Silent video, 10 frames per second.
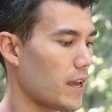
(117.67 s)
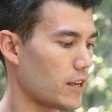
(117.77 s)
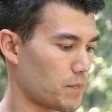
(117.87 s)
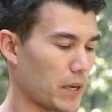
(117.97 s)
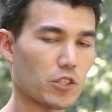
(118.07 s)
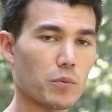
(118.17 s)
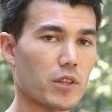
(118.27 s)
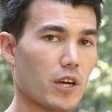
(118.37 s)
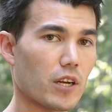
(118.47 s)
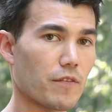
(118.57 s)
especially with
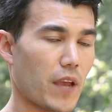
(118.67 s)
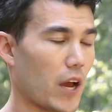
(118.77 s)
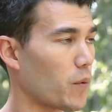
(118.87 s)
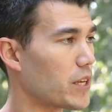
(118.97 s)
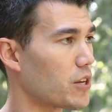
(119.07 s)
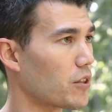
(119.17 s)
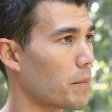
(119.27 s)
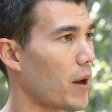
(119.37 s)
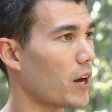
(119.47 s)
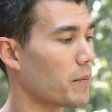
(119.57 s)
not enough counterweights here on the
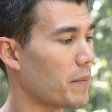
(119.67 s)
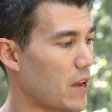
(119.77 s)
bottom,